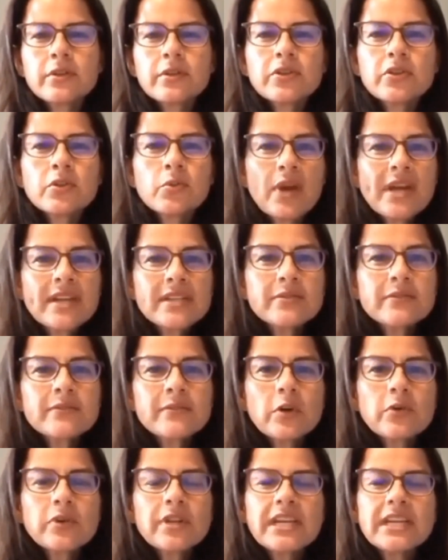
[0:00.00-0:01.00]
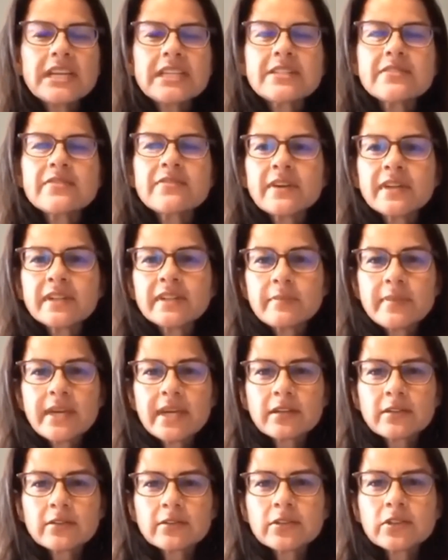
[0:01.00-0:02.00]
The right to vote is
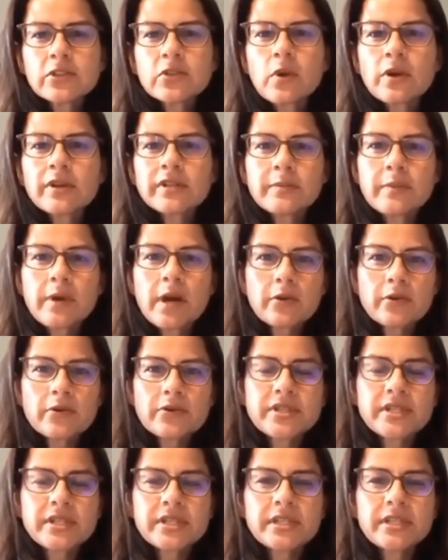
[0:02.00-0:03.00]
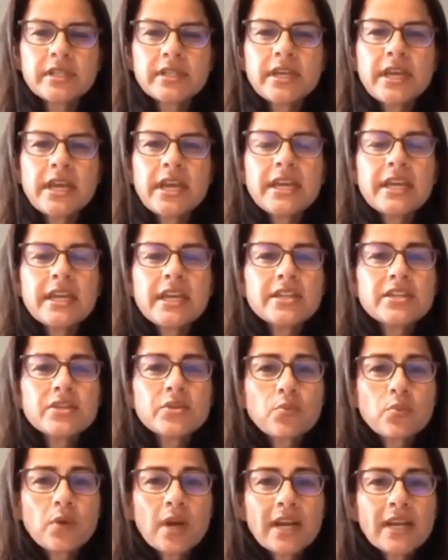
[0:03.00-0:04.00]
fundamental to our democracy. It's
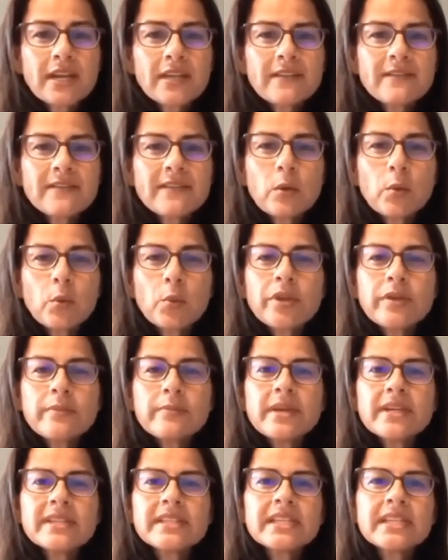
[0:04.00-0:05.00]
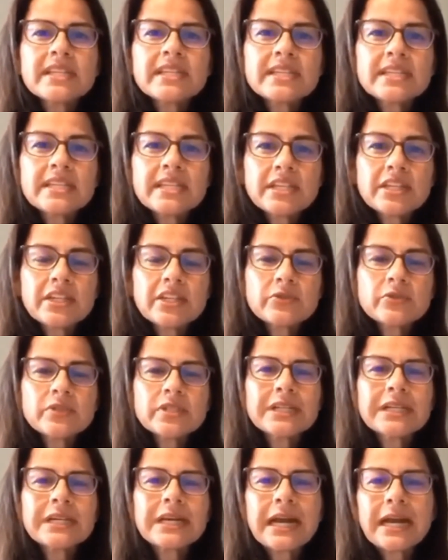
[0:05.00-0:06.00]
a right that we must continue
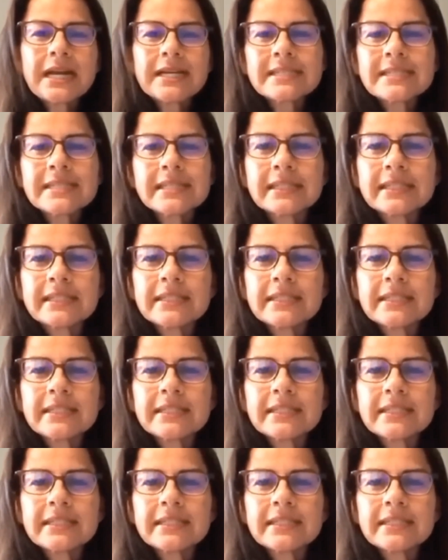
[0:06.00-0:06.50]
to constantly